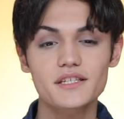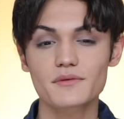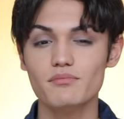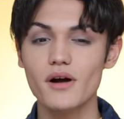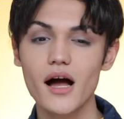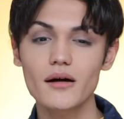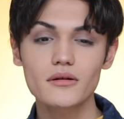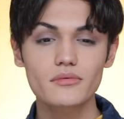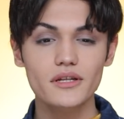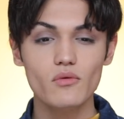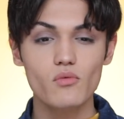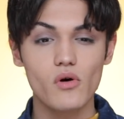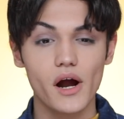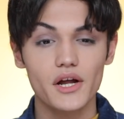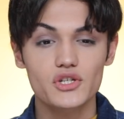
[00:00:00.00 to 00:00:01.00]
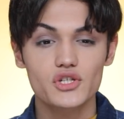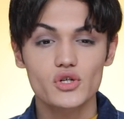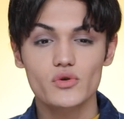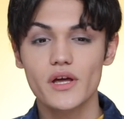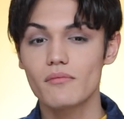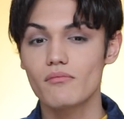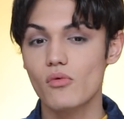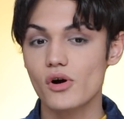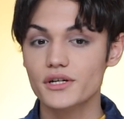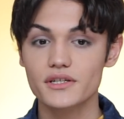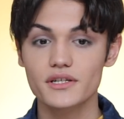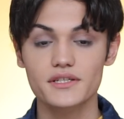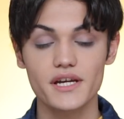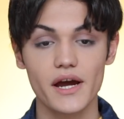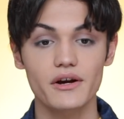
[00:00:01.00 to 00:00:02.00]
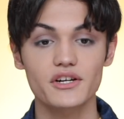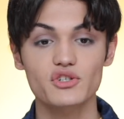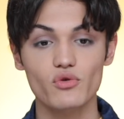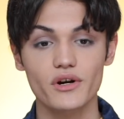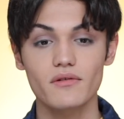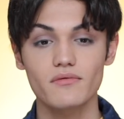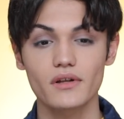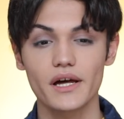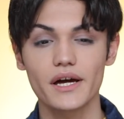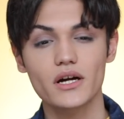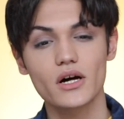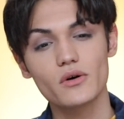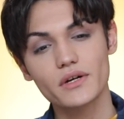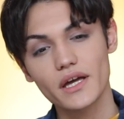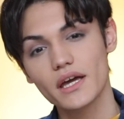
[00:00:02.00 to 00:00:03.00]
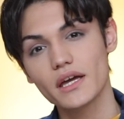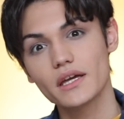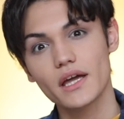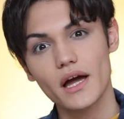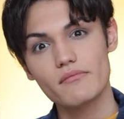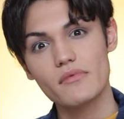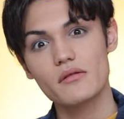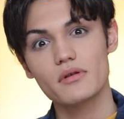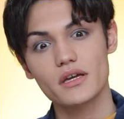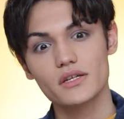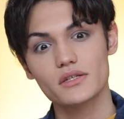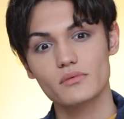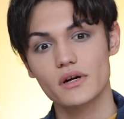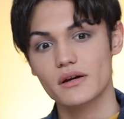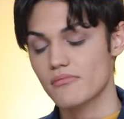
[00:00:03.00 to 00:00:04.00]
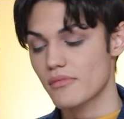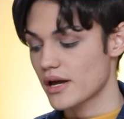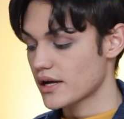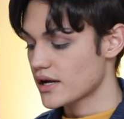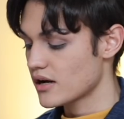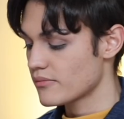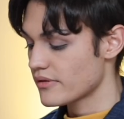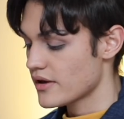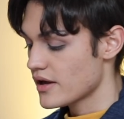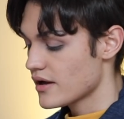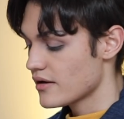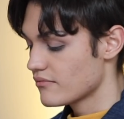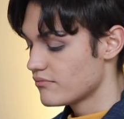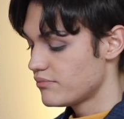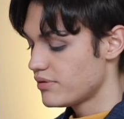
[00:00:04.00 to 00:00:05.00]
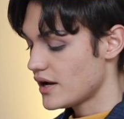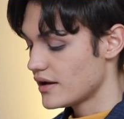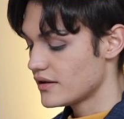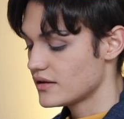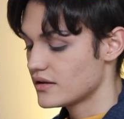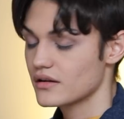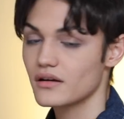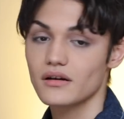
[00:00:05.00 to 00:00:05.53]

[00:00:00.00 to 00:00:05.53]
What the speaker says: is probably where I do get more into the territory of like, okay, yeah, maybe he's wearing makeup, but